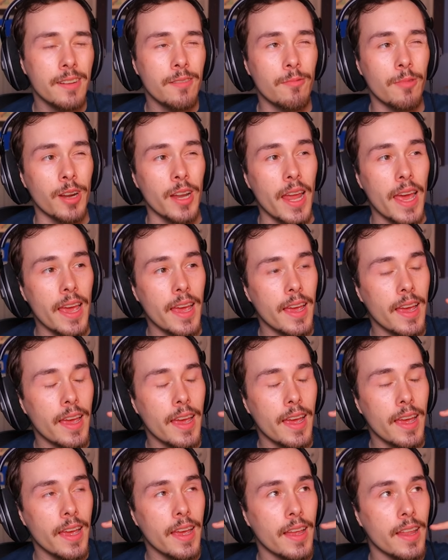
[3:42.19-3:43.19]
What?
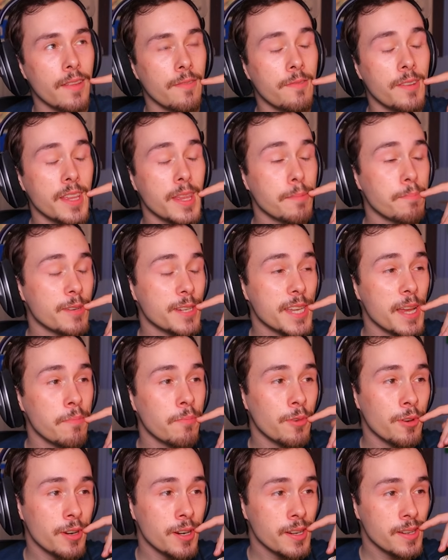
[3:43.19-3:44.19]
50%
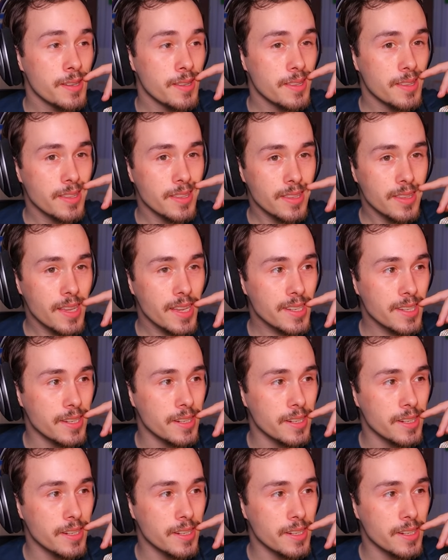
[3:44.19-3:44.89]
more? That's